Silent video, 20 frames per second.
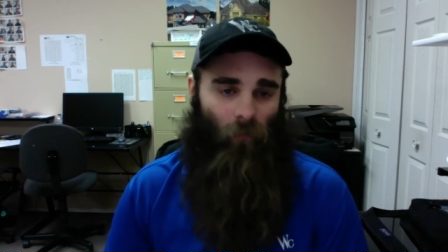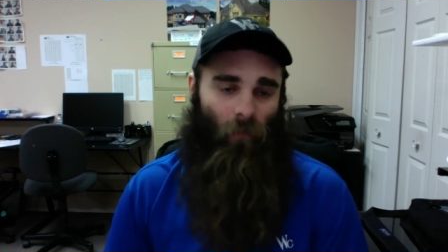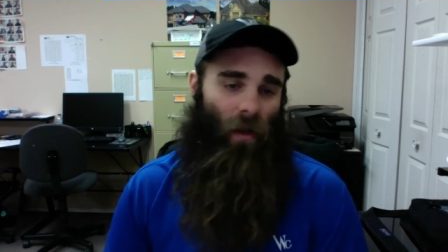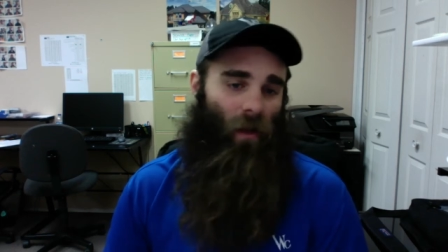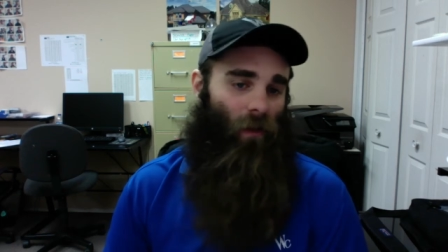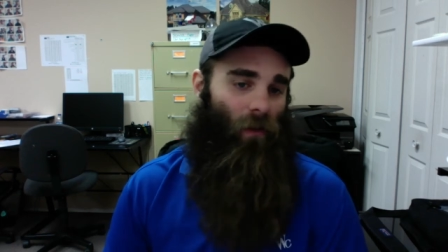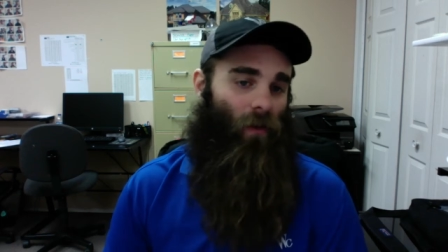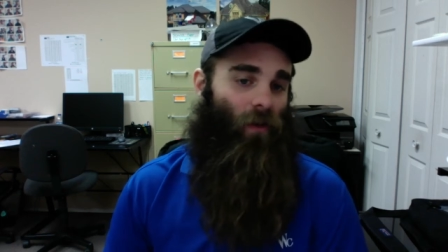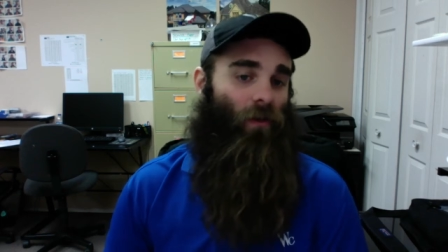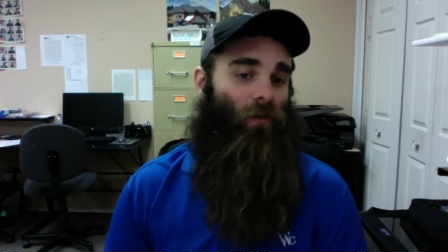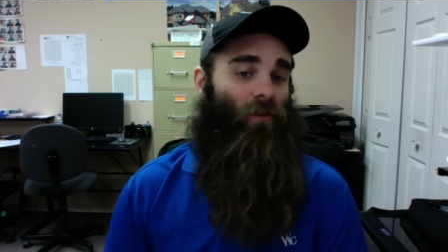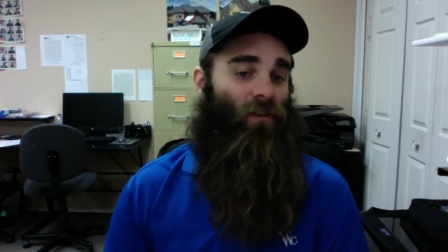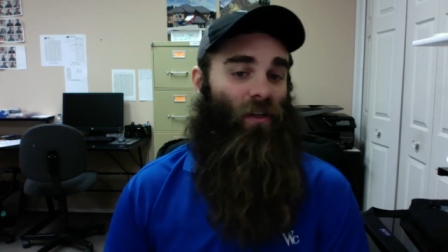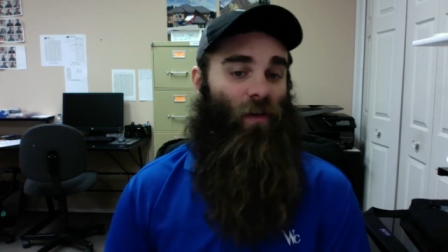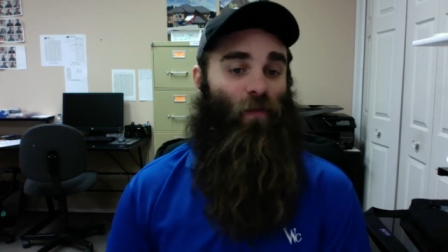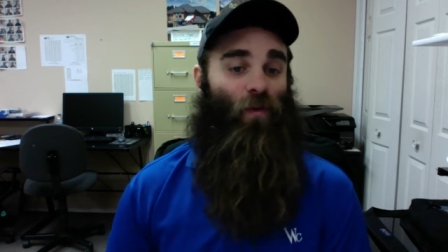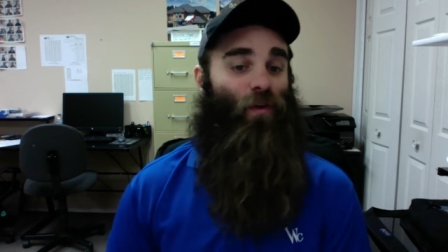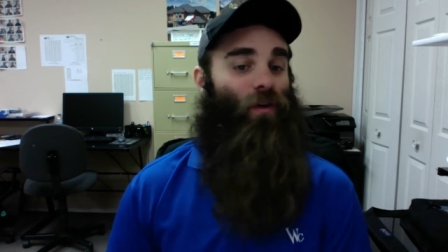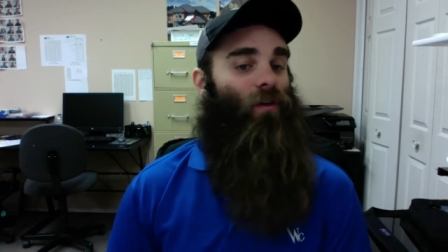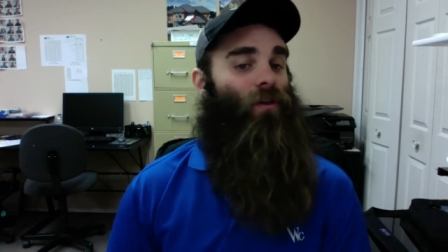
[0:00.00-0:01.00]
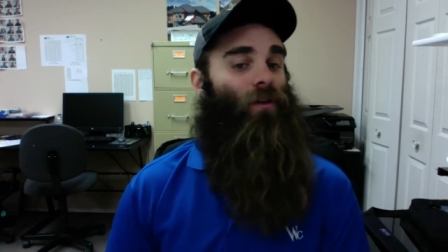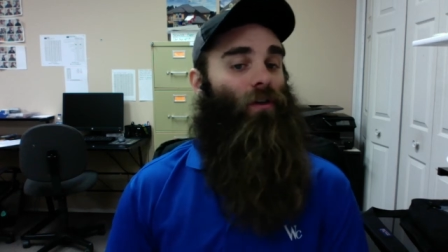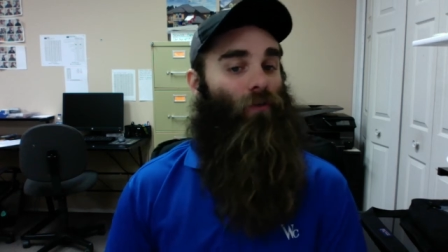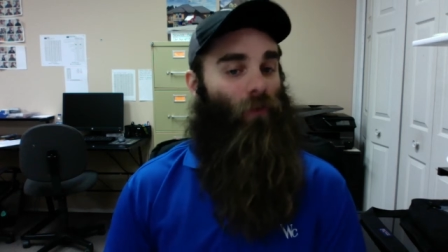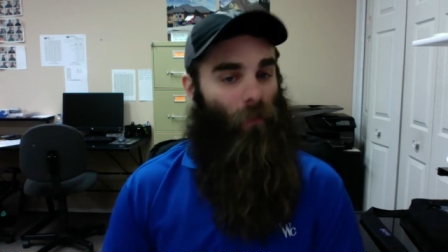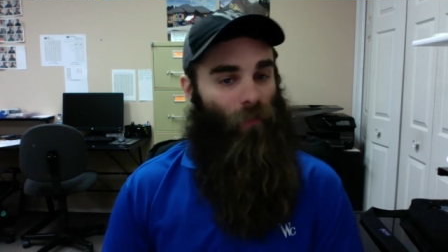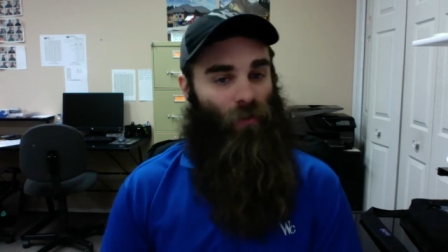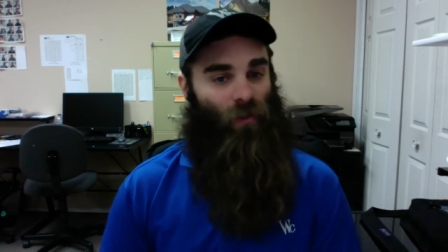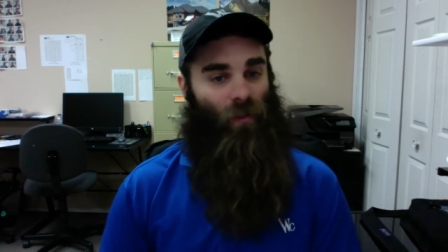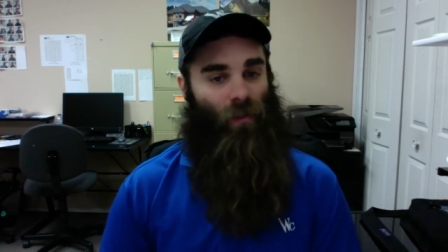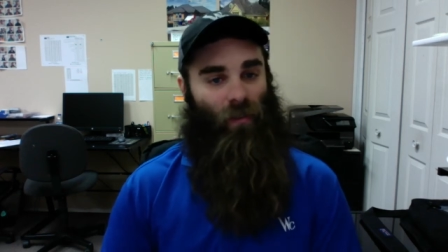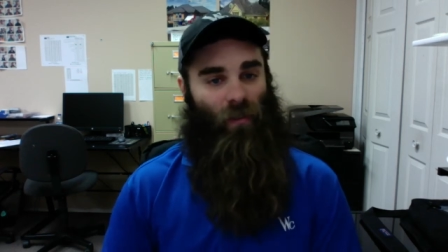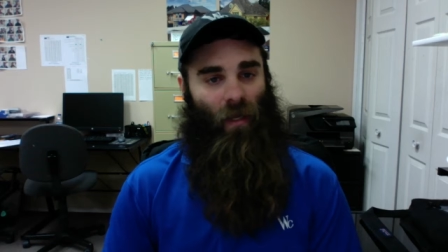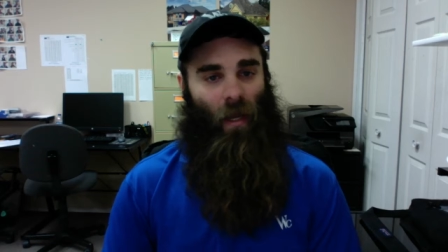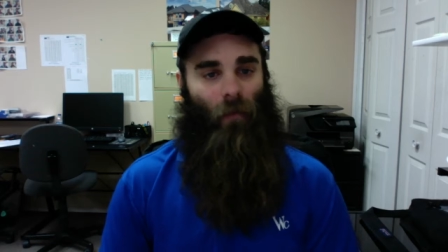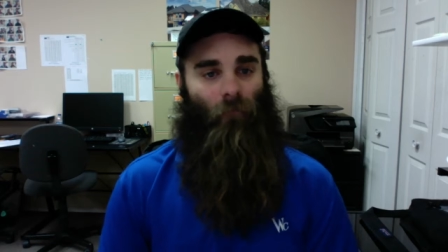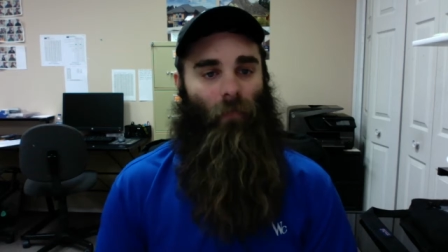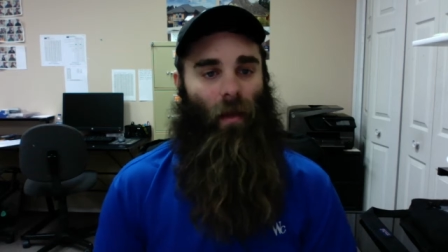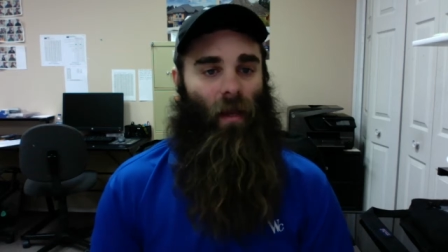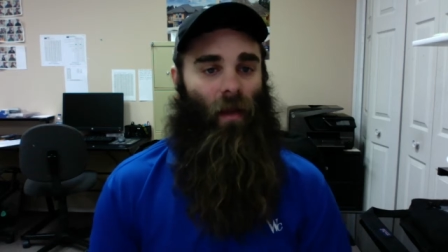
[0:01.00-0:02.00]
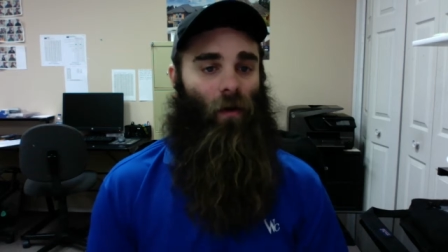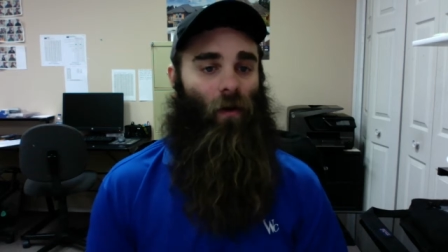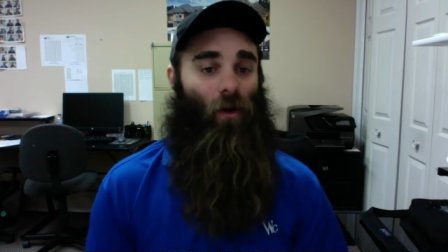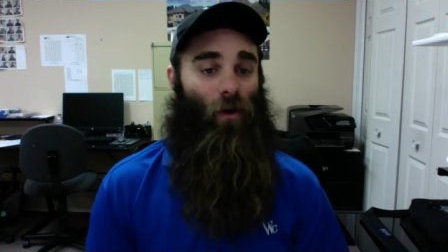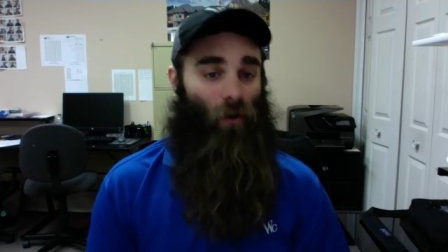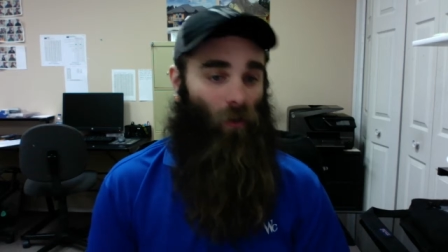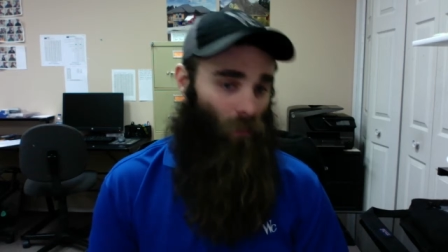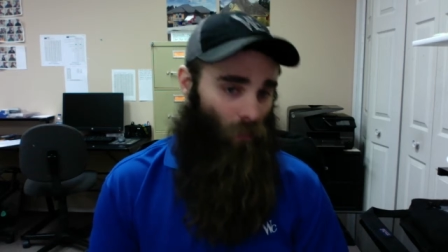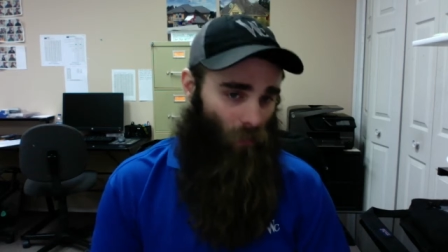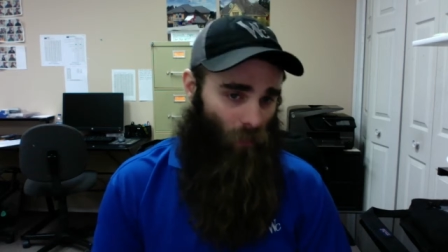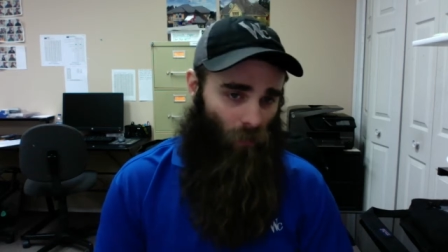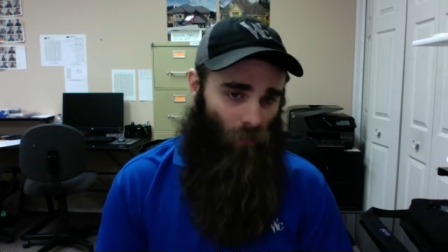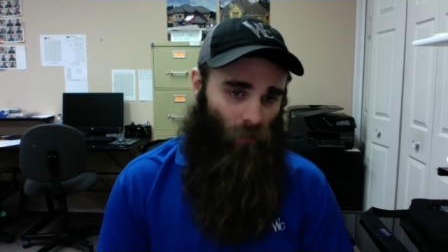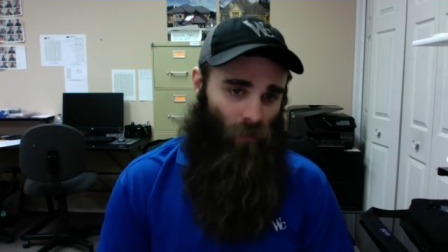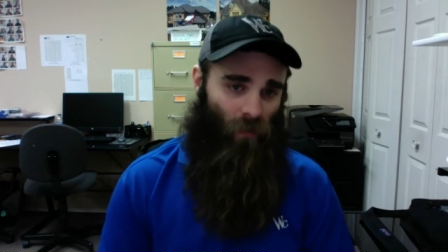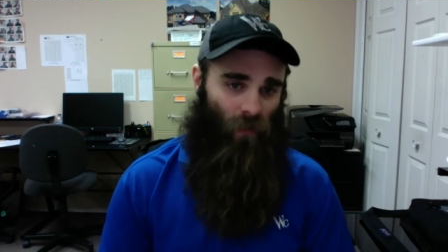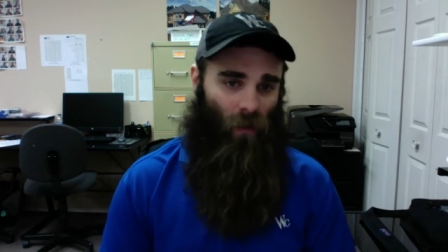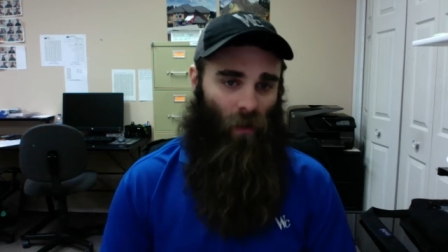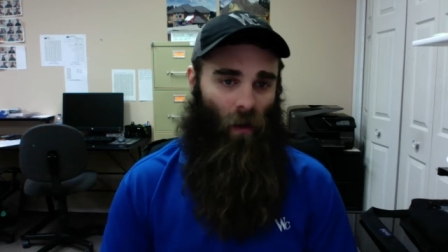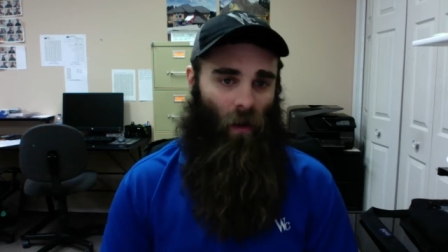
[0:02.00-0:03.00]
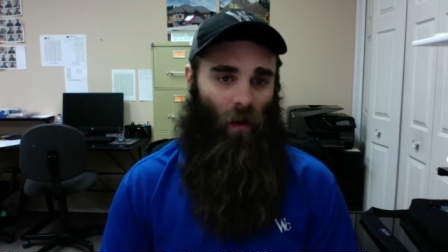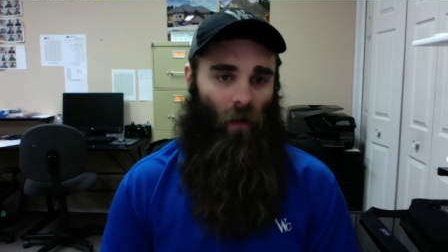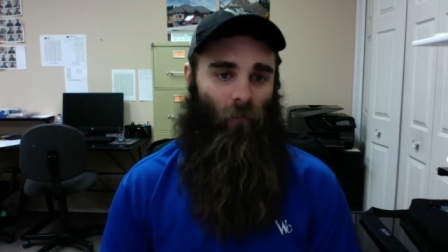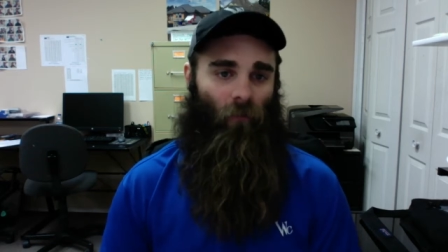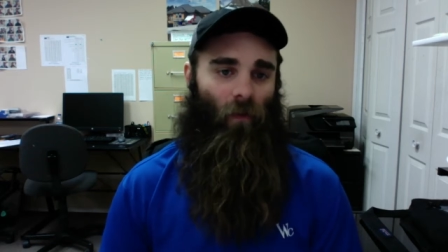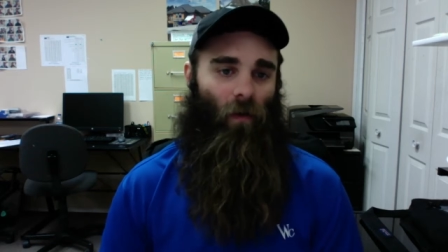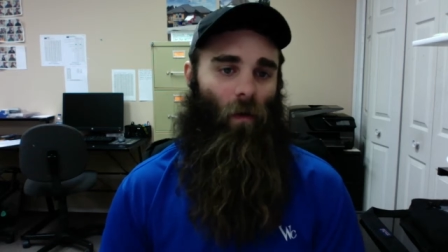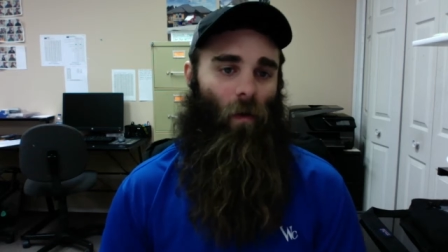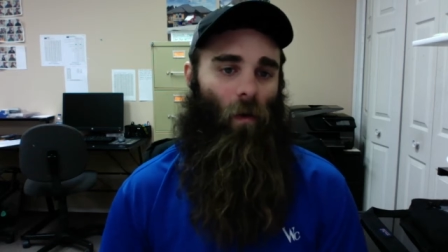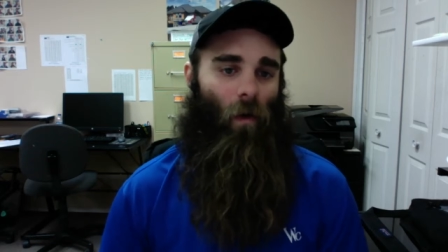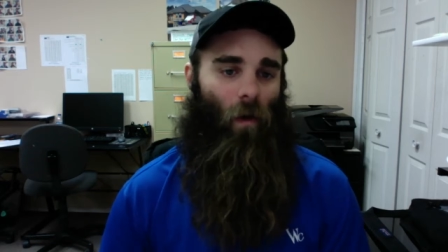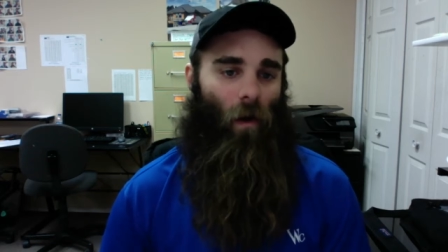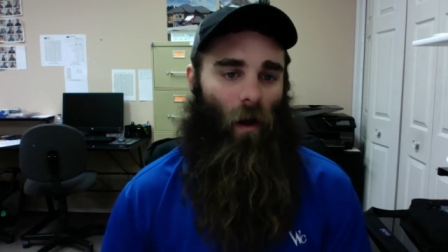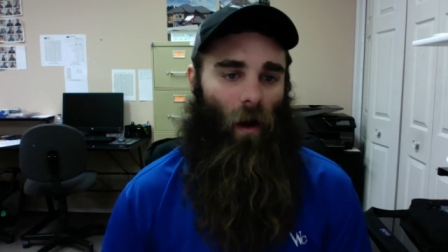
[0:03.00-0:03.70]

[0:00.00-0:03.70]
make good use of your descriptions, and make good use of your